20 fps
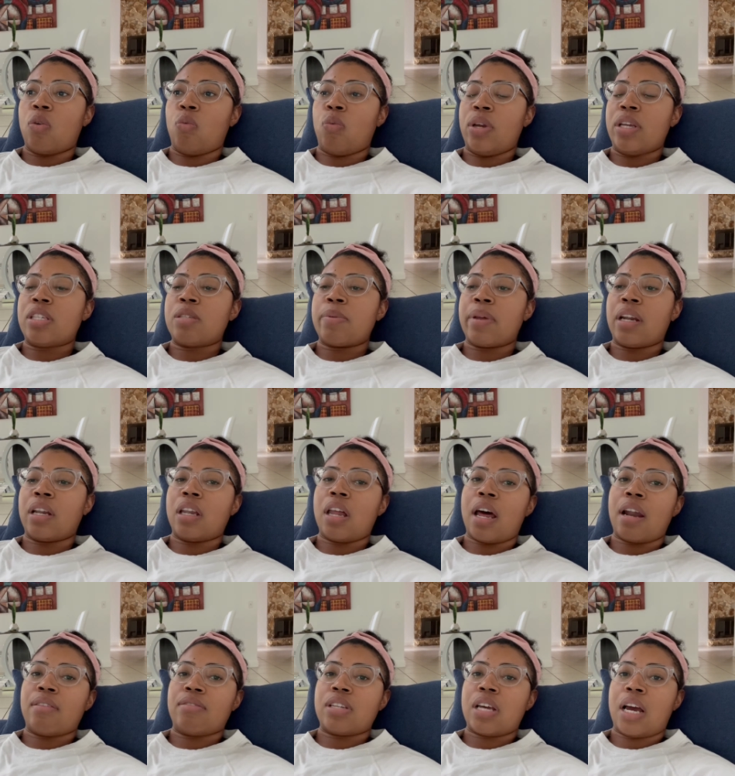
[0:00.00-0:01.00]
spent a
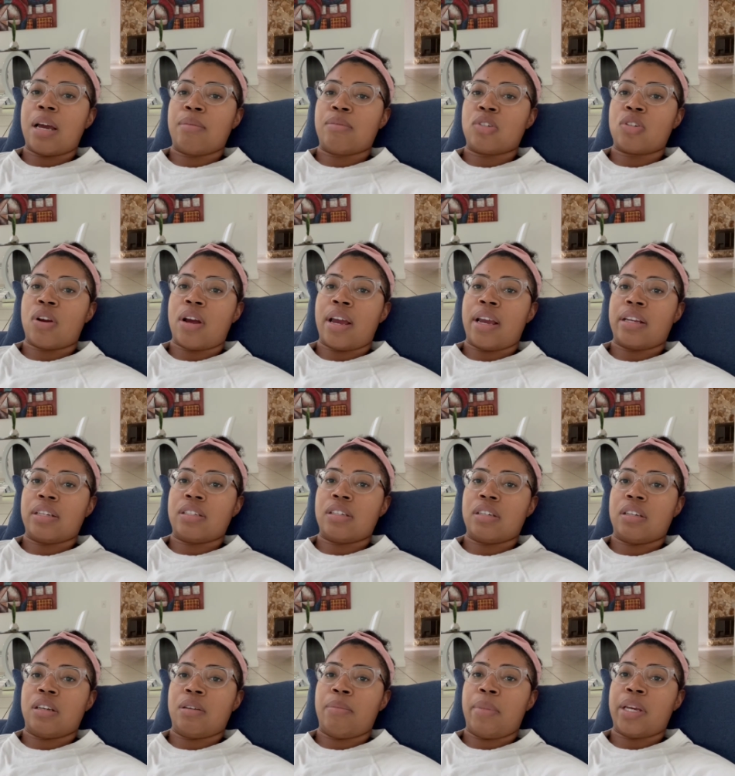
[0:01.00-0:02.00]
lot of time trying
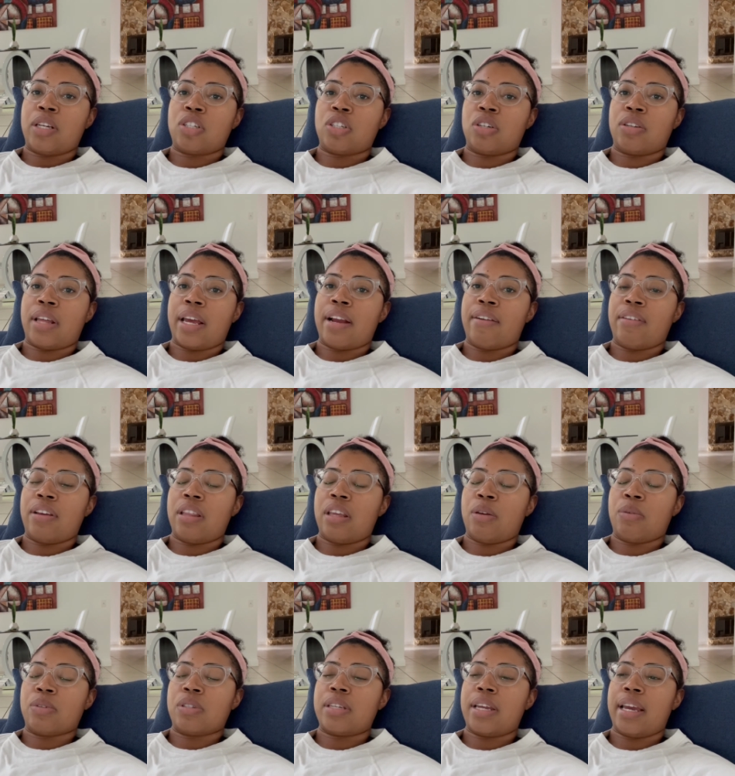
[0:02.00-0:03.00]
to make sure that
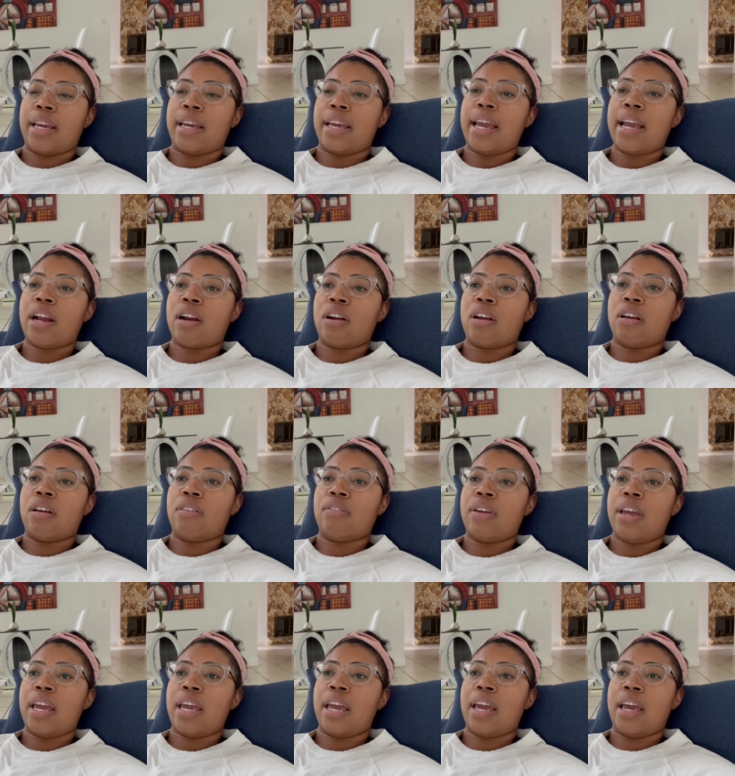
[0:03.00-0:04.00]
everything was taken care
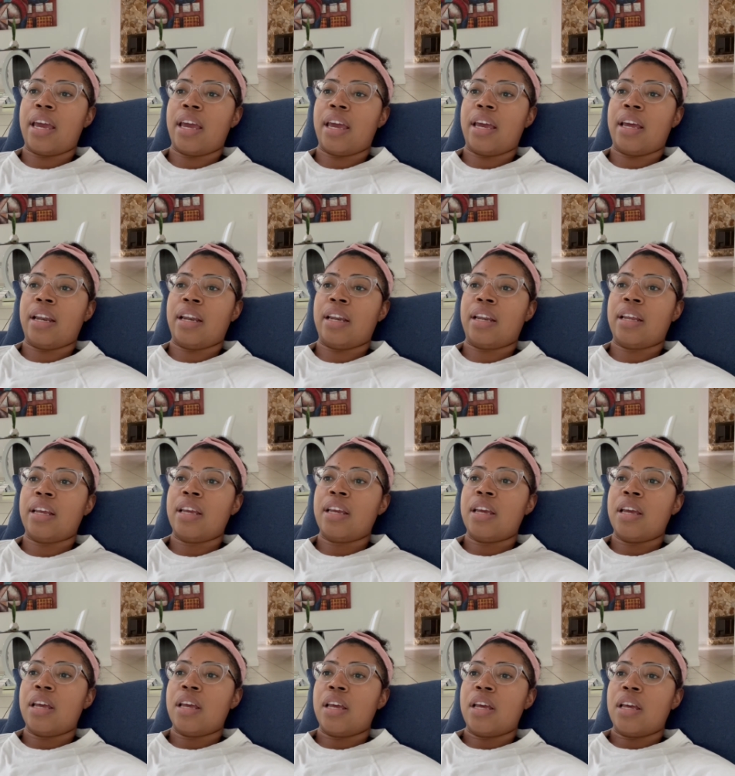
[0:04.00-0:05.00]
of. And
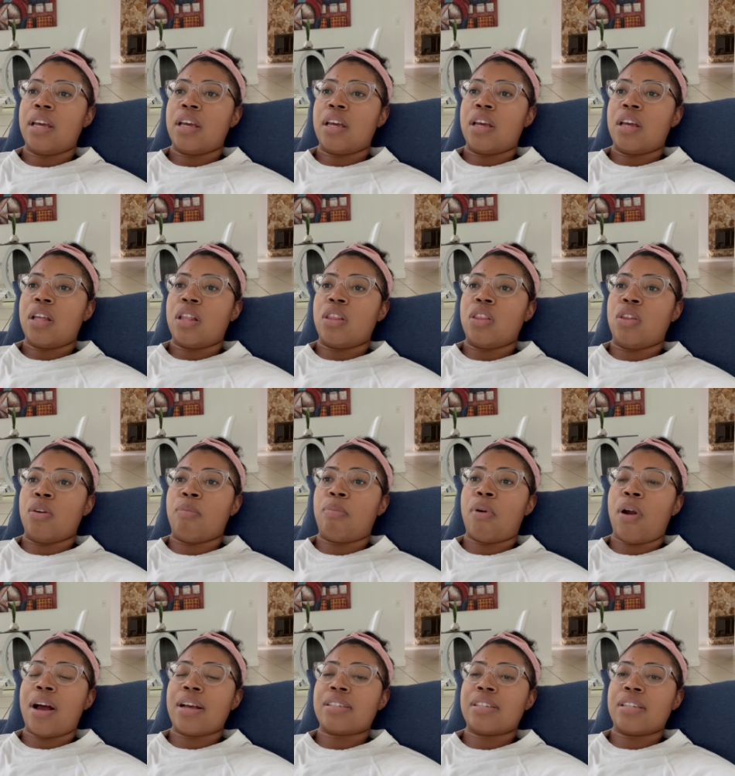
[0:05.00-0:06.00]
the
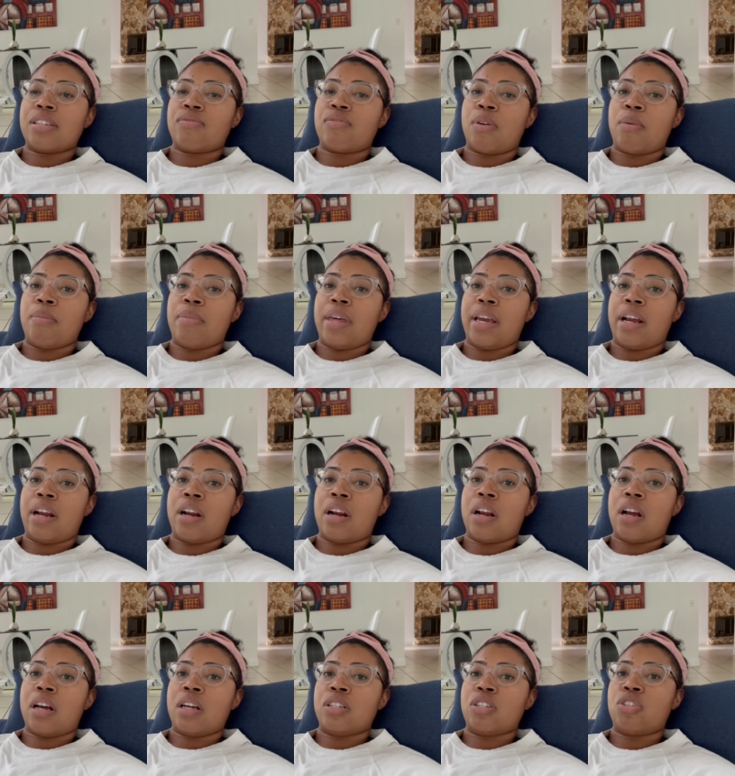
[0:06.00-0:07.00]
process from there
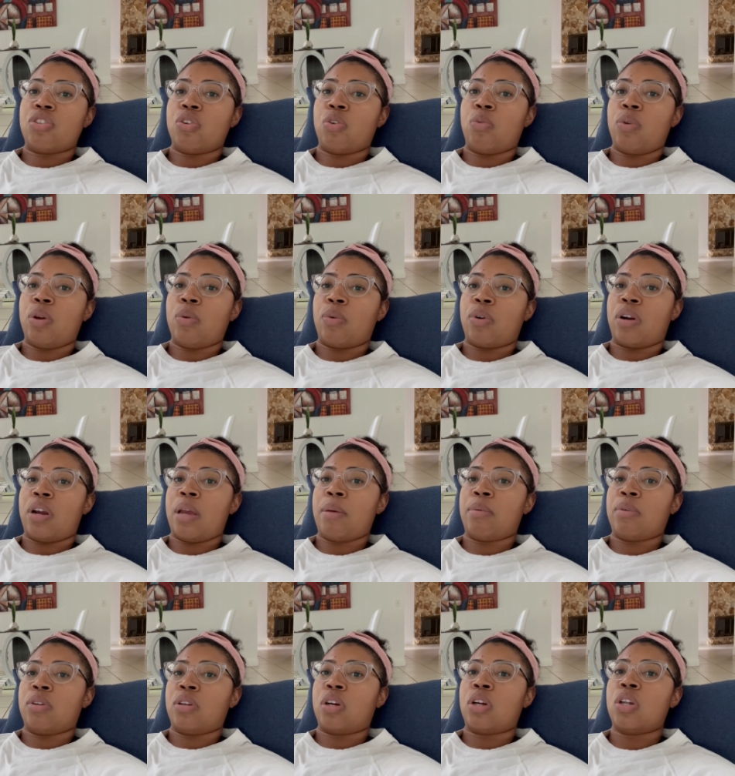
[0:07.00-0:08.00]
until we were
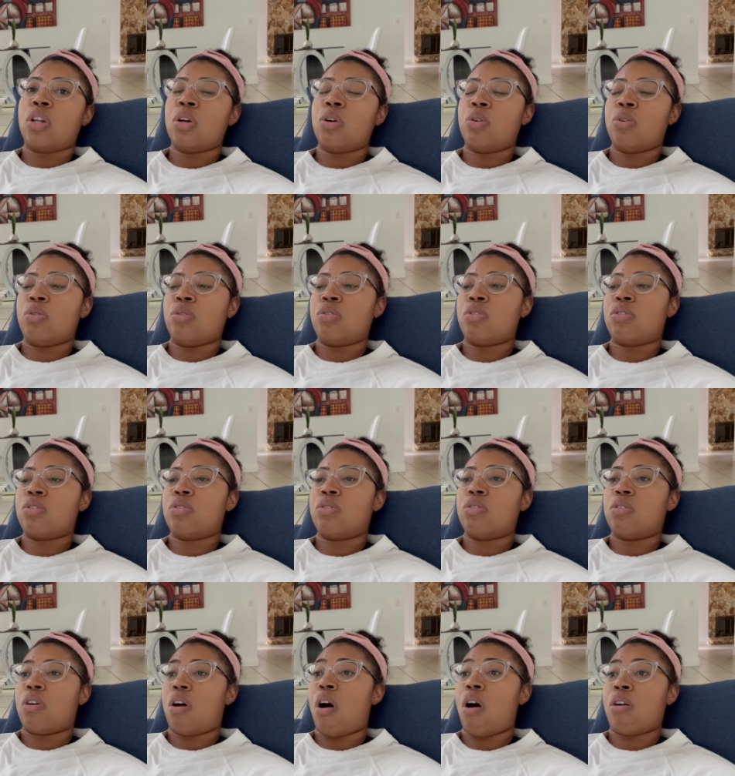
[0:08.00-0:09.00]
able to close
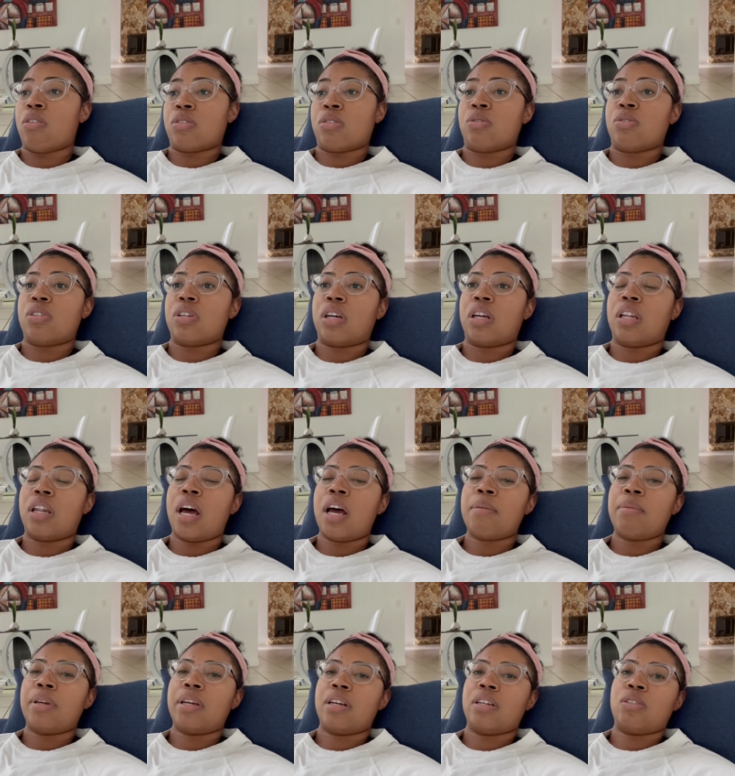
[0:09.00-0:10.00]
also took a
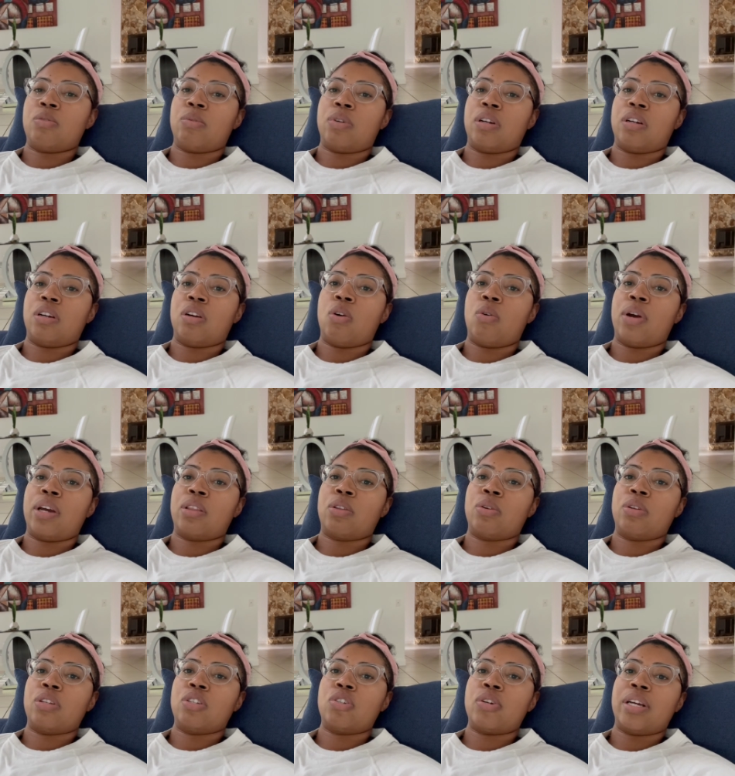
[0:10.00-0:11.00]
lot, because we're going
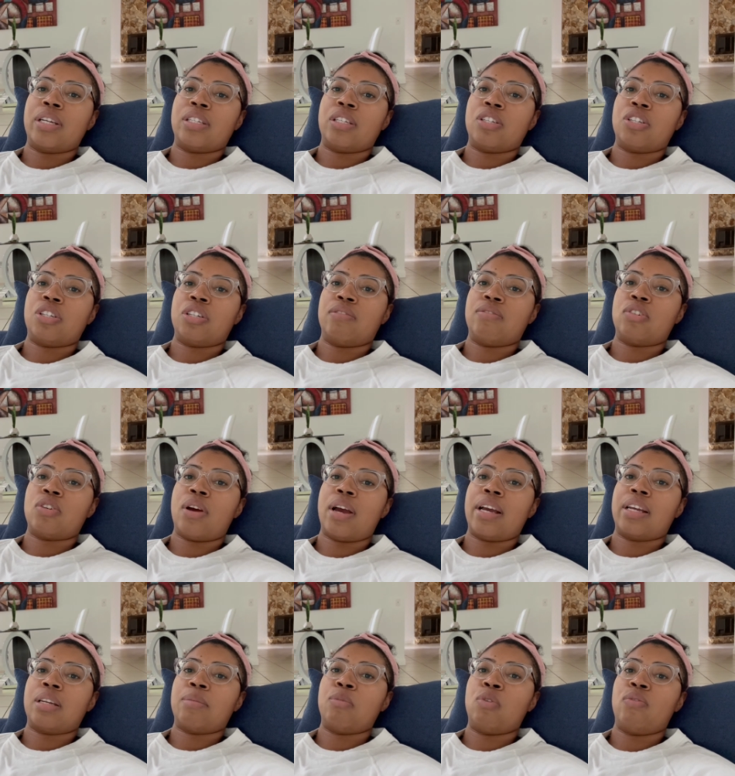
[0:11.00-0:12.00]
through the transition of
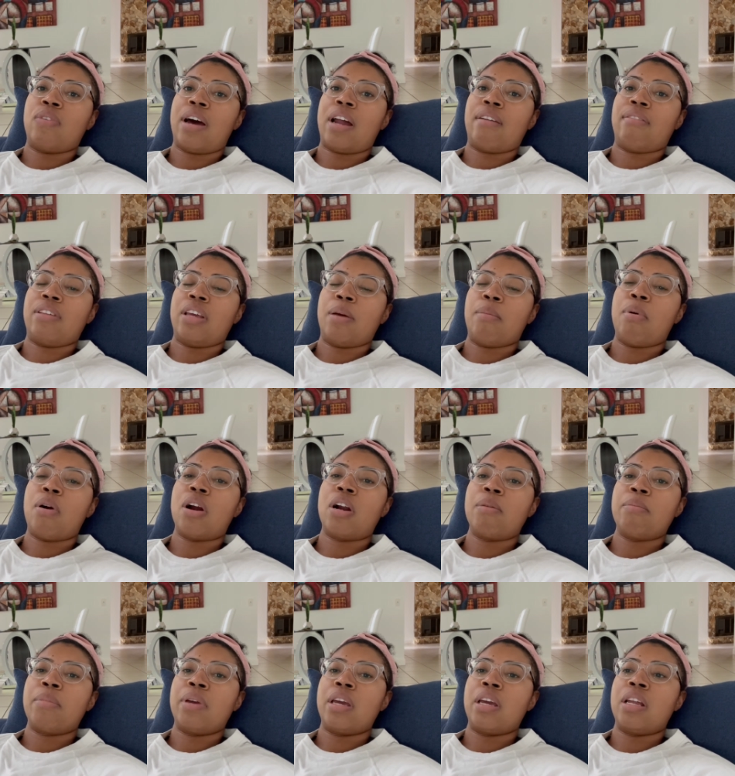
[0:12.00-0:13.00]
trying to move out of the
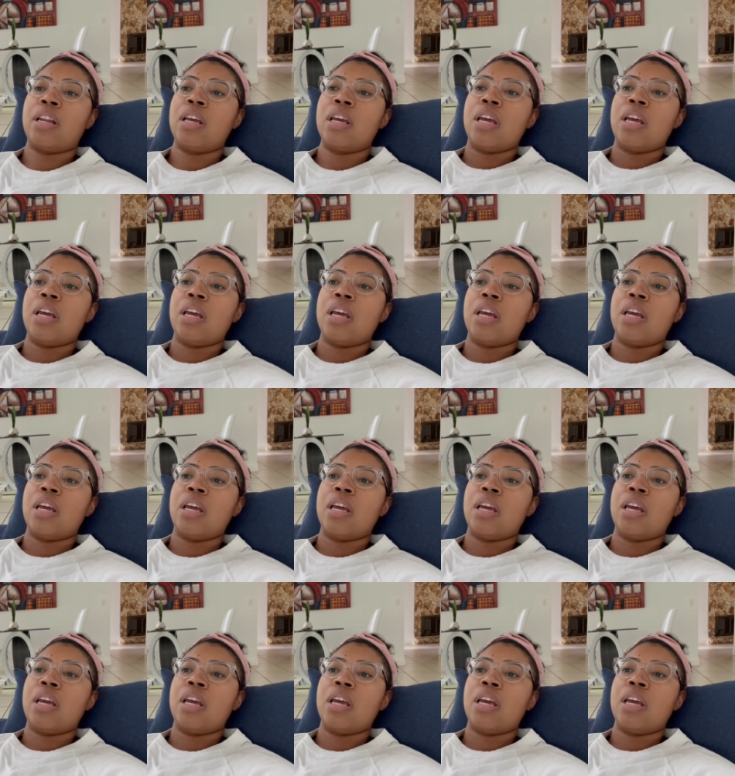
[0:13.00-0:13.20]
apartment,